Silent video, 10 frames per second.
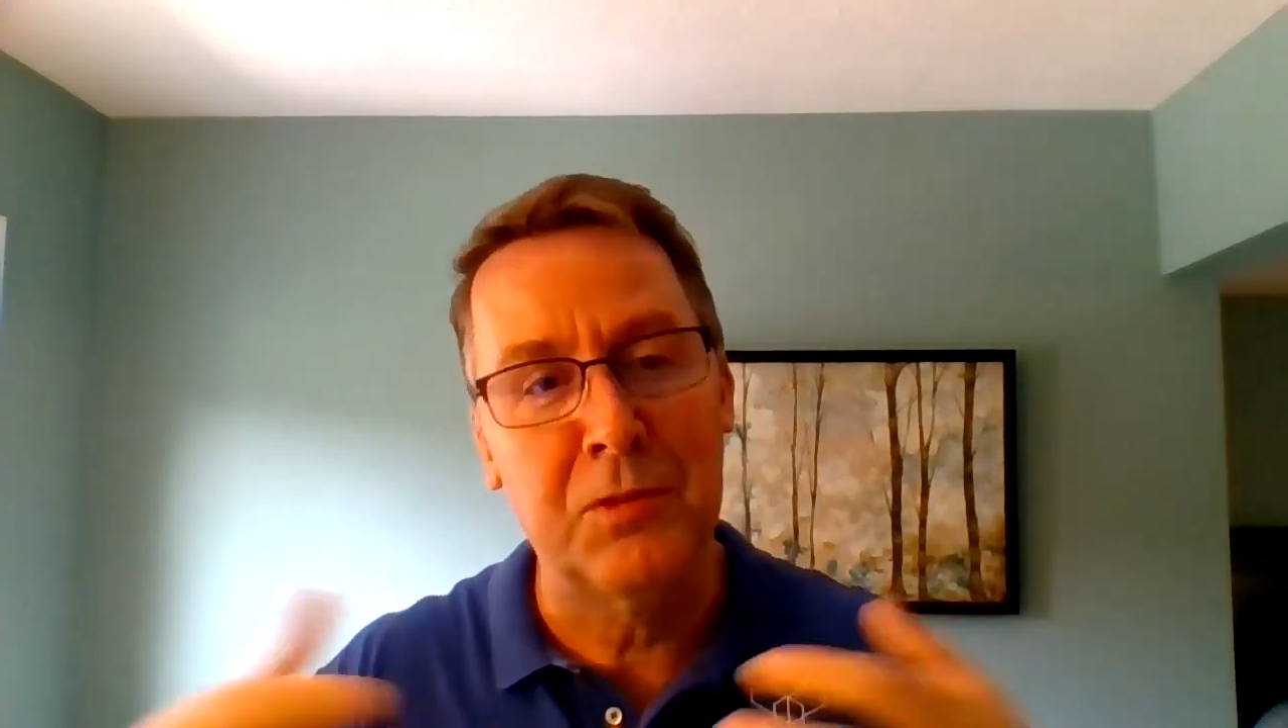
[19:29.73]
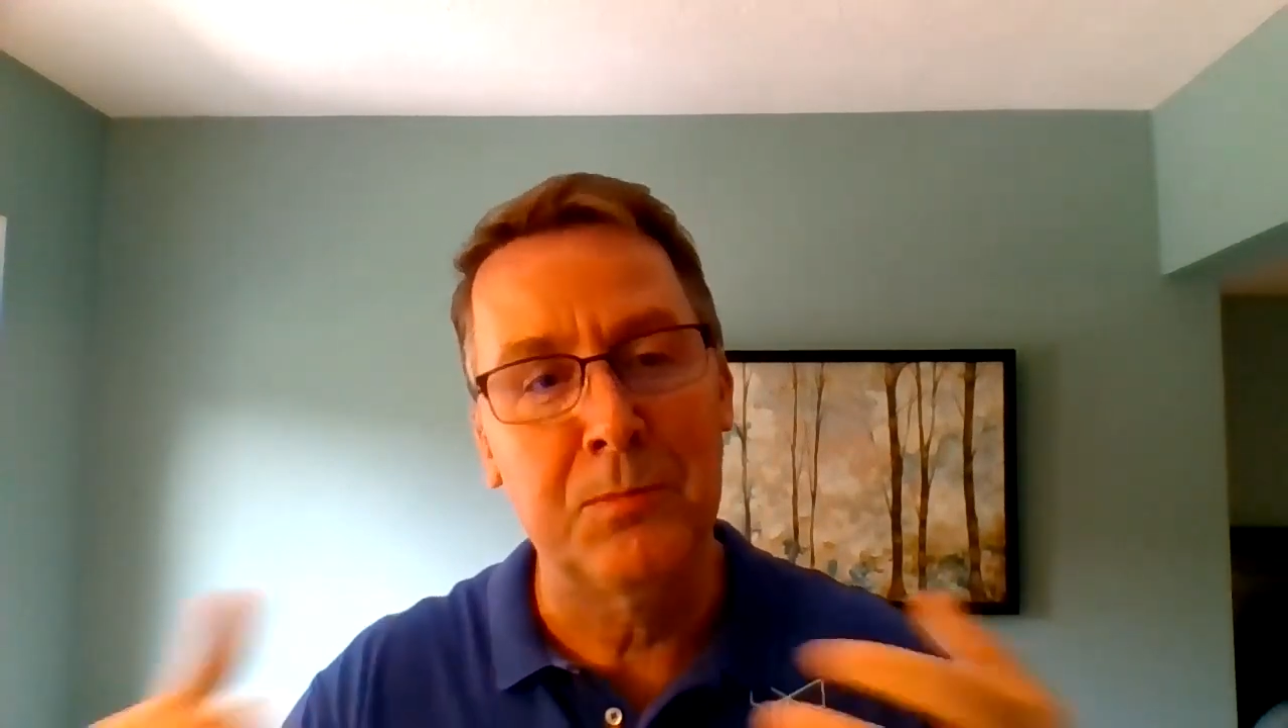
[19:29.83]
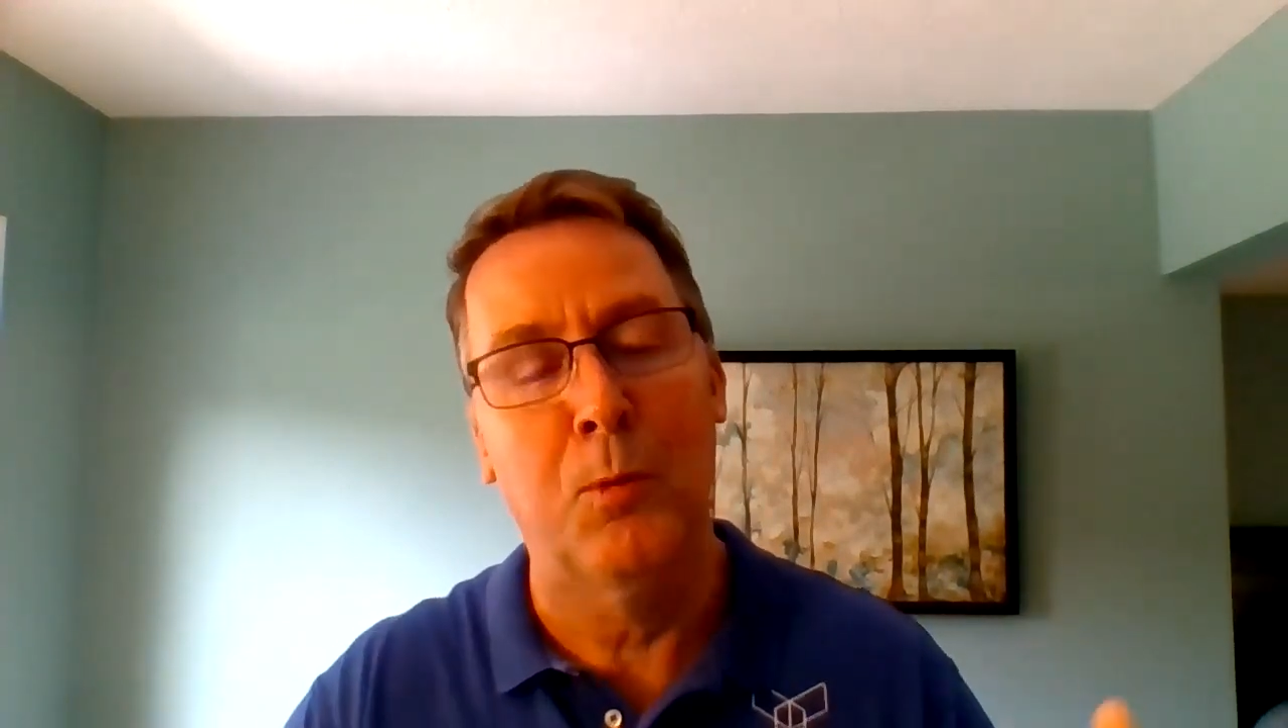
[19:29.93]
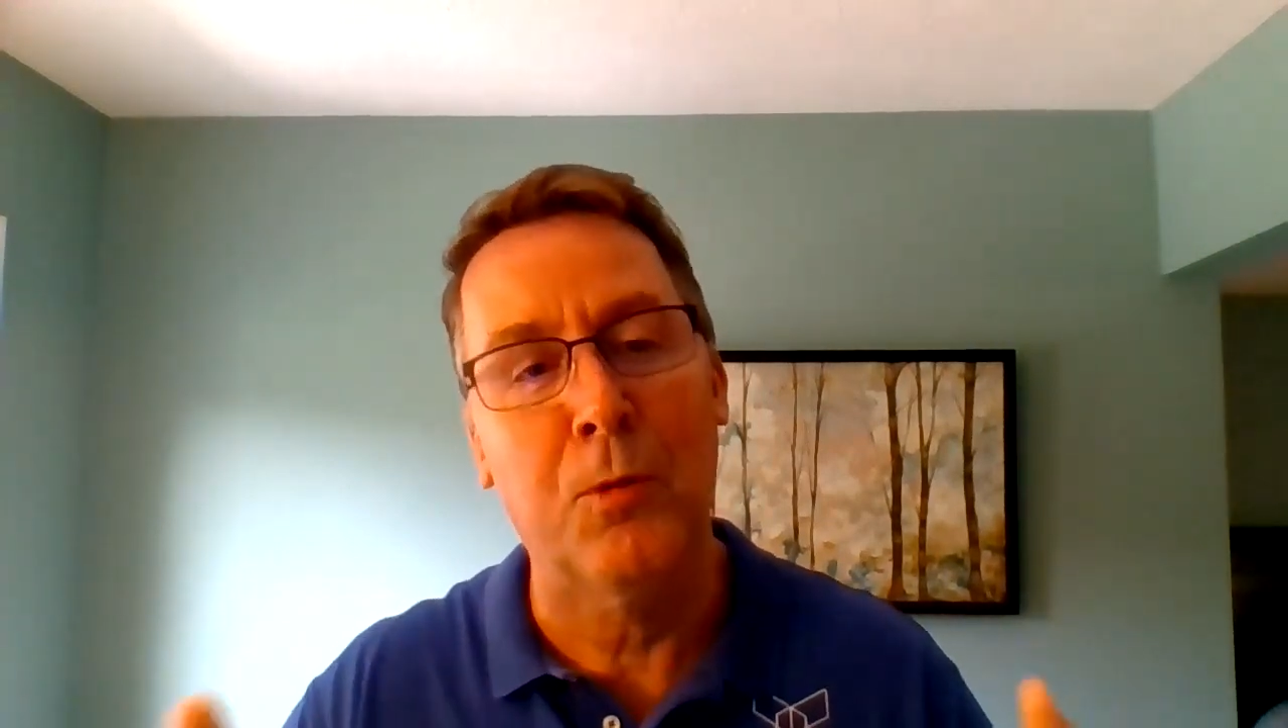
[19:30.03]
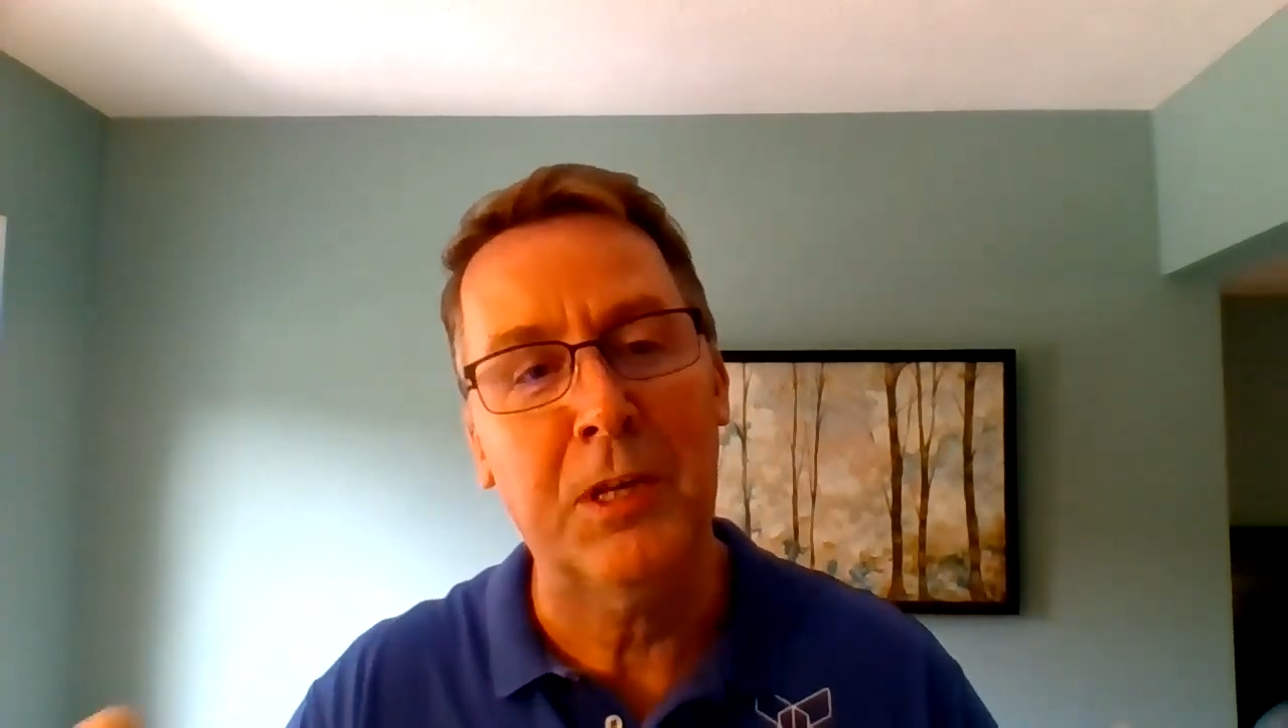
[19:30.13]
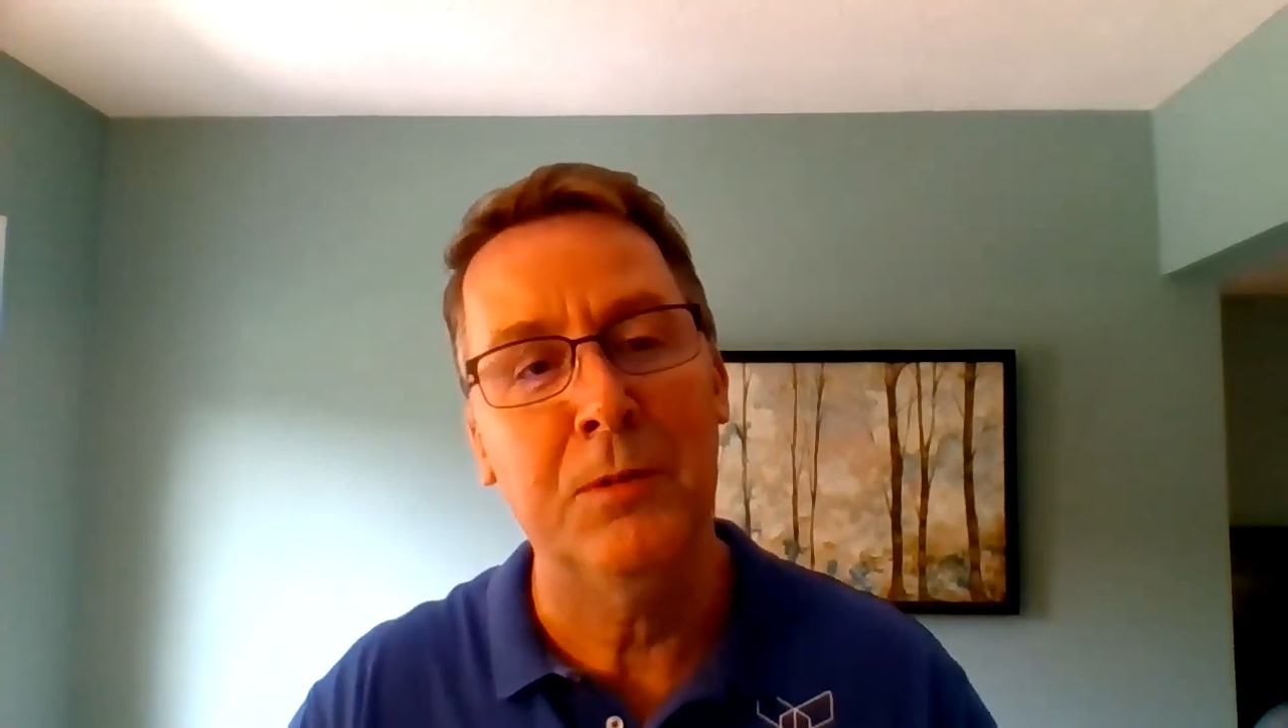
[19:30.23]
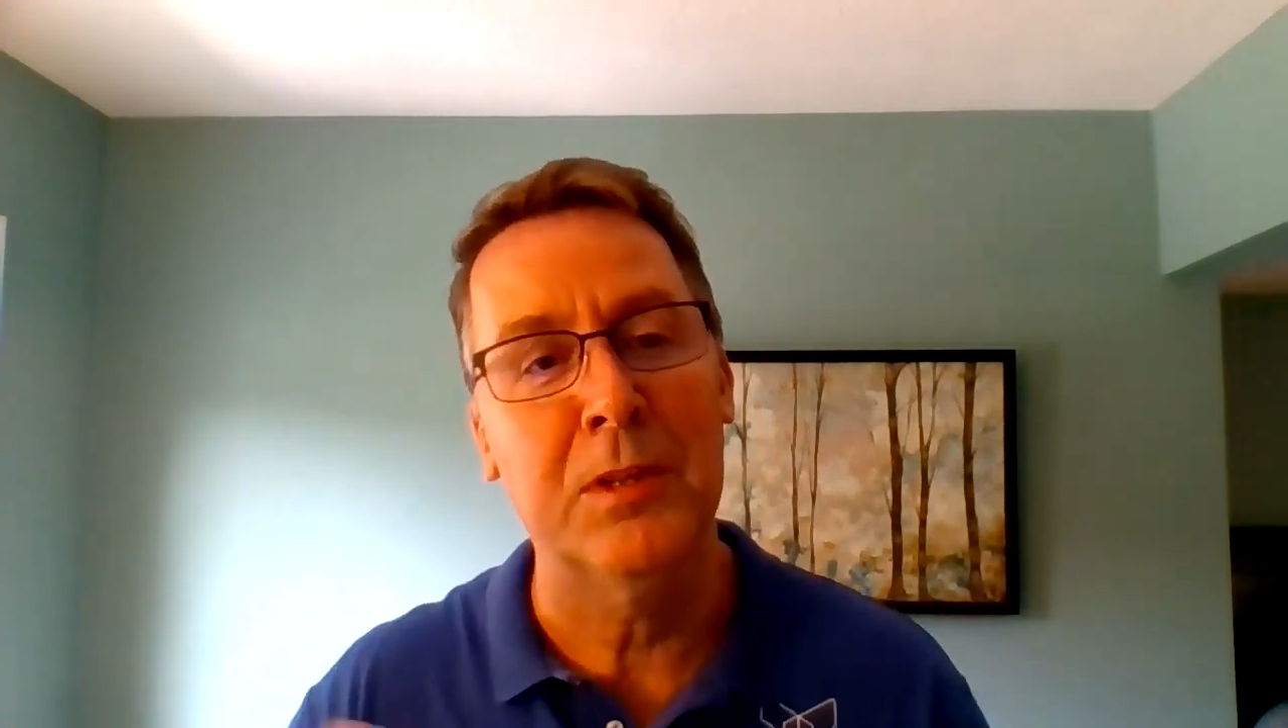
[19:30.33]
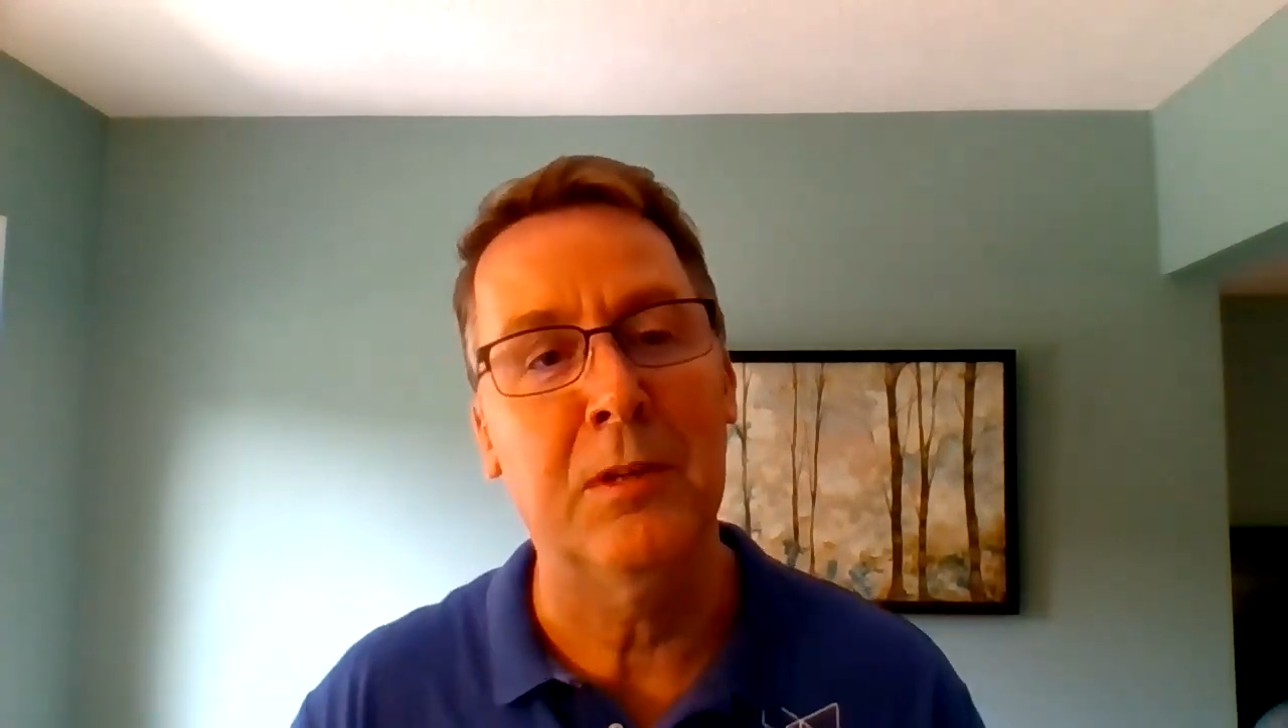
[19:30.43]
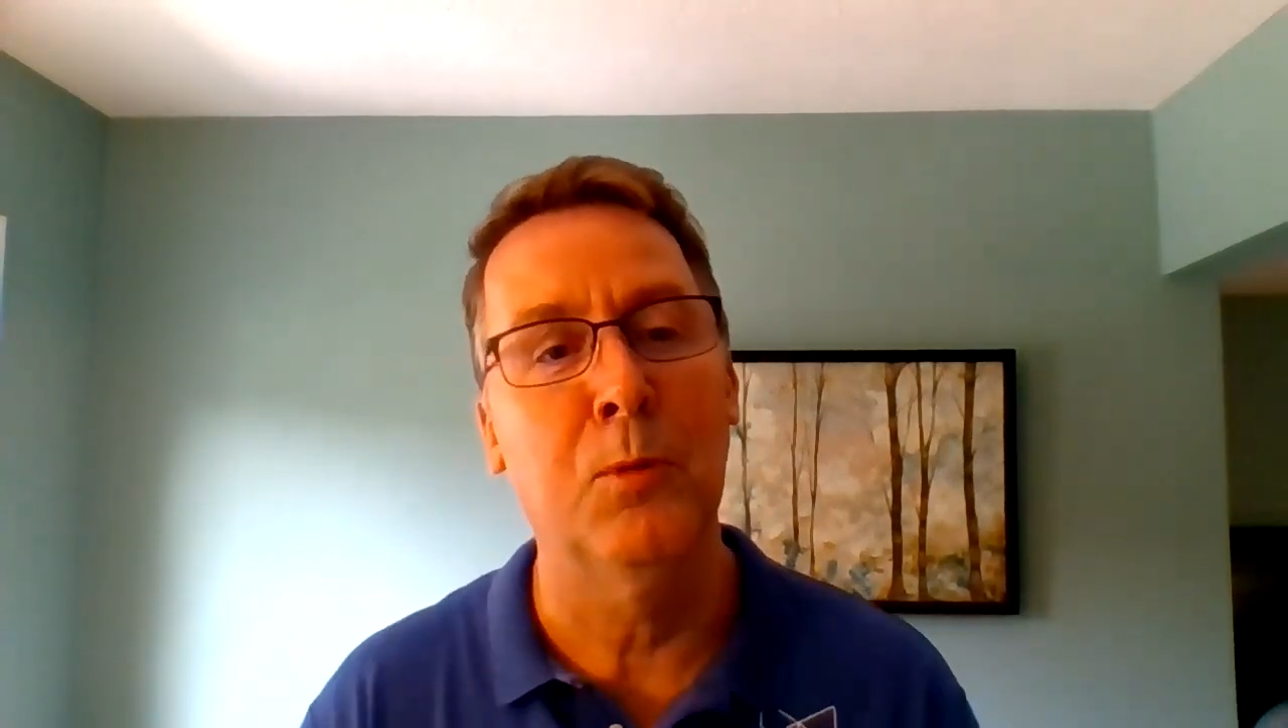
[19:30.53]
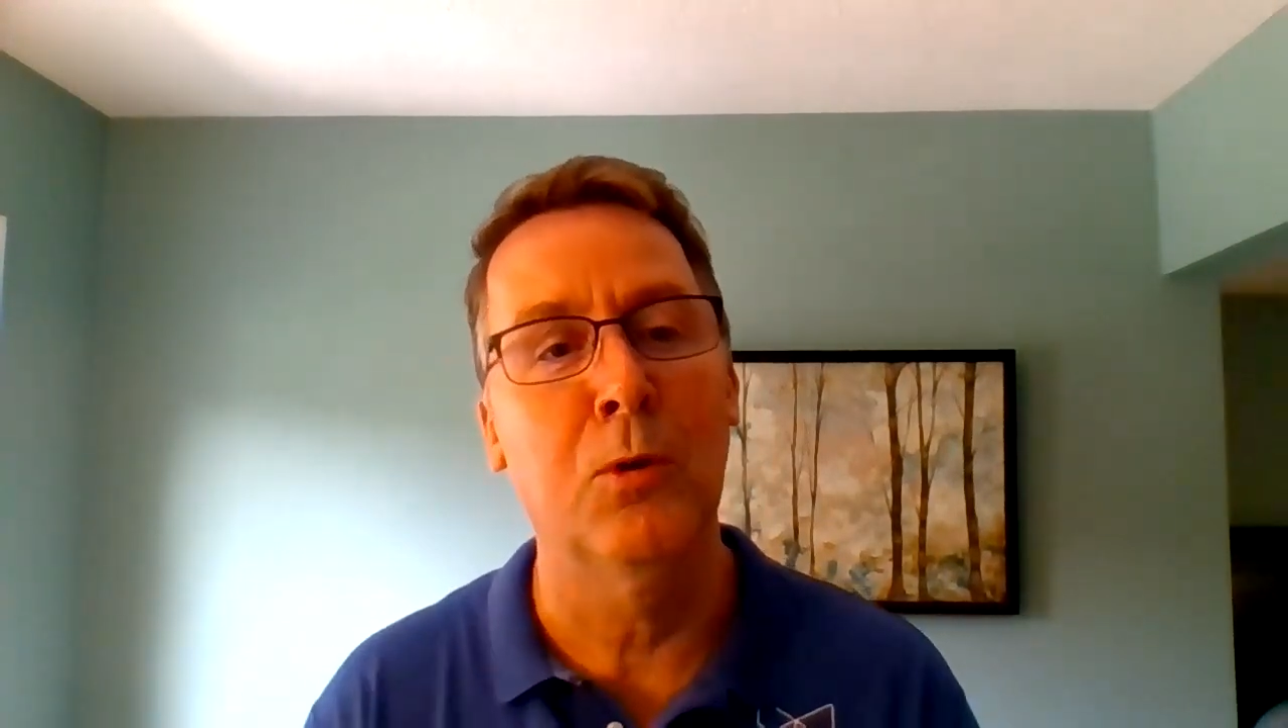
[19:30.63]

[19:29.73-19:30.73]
supporting what the